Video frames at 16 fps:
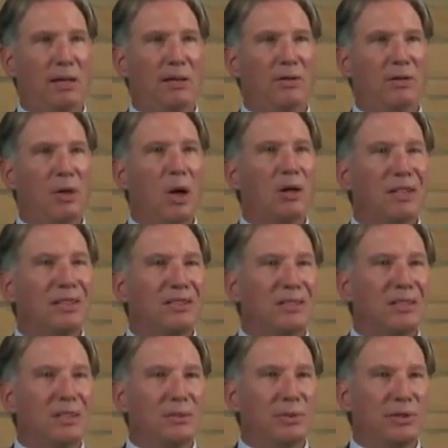It's called
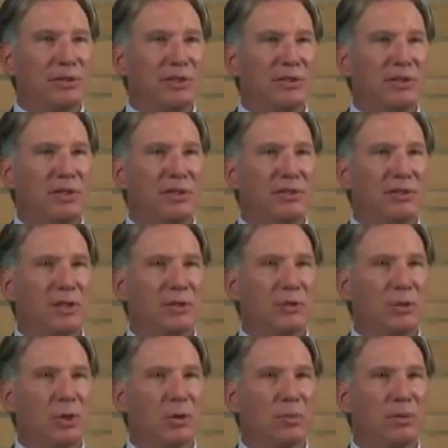insulin resistance
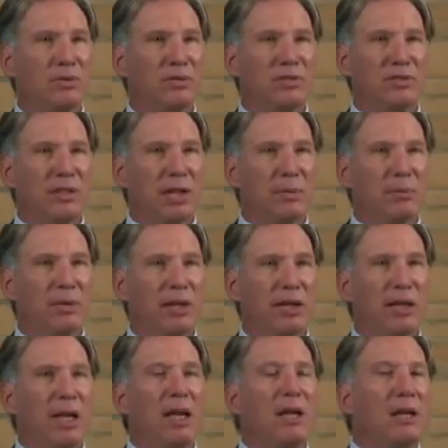syndrome. It's the same
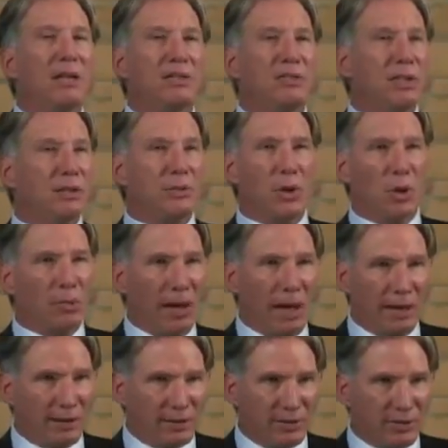thing. Syndrome
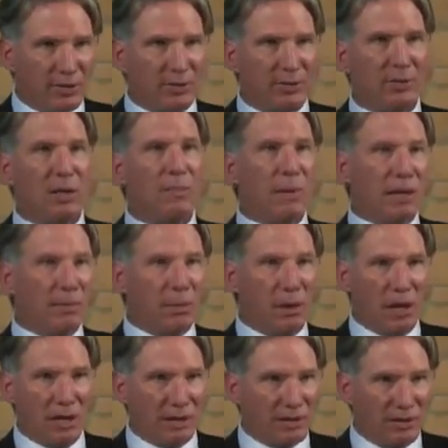X,
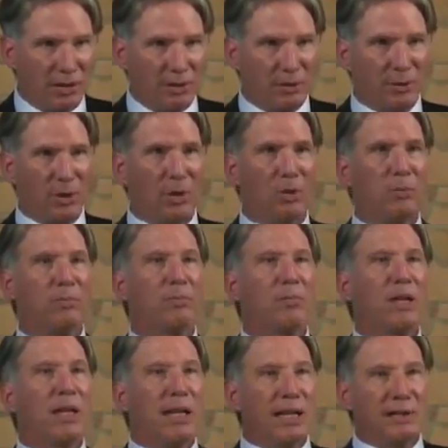metabolic syndrome,
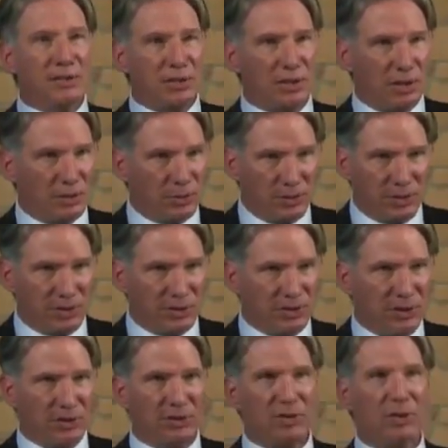insulin
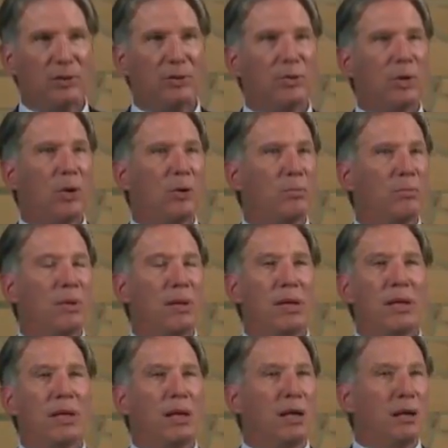resistance syndrome,
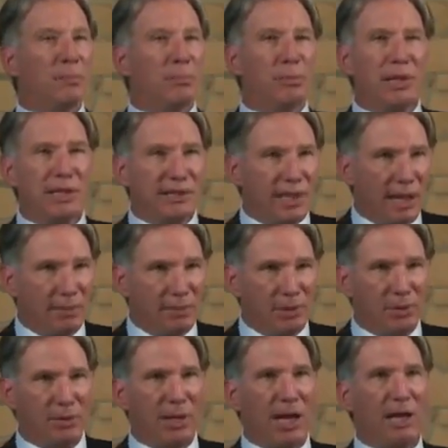pre-type
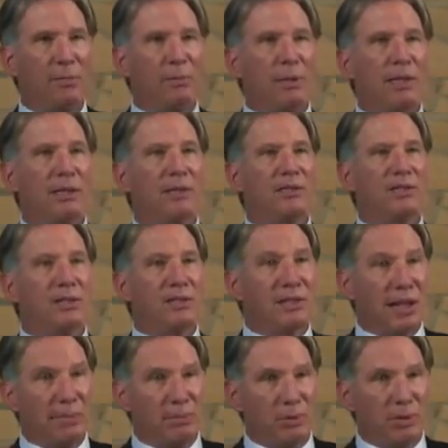2 diabetes, and
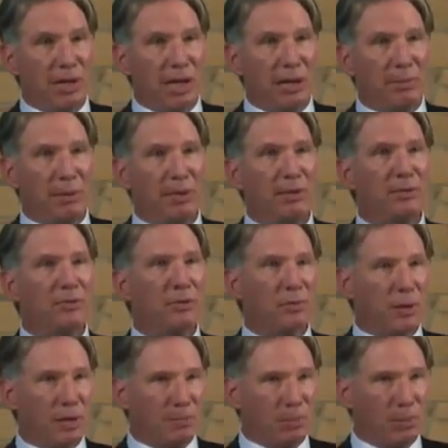type 2 diabetes,
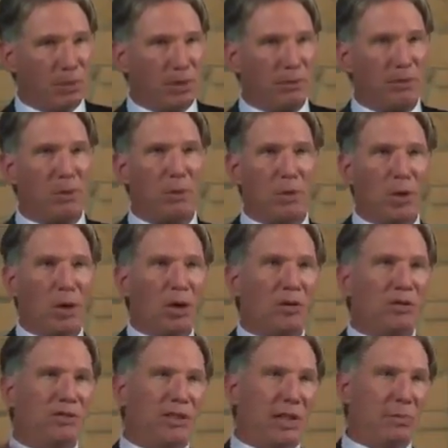from our point of view, are all
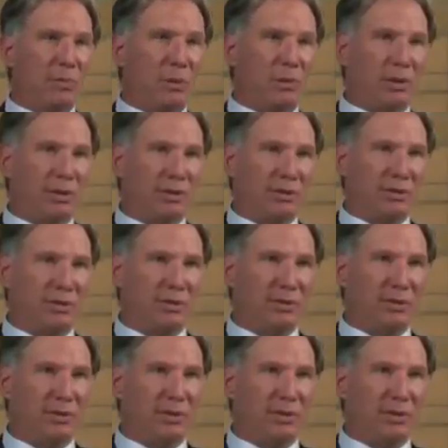the same illness.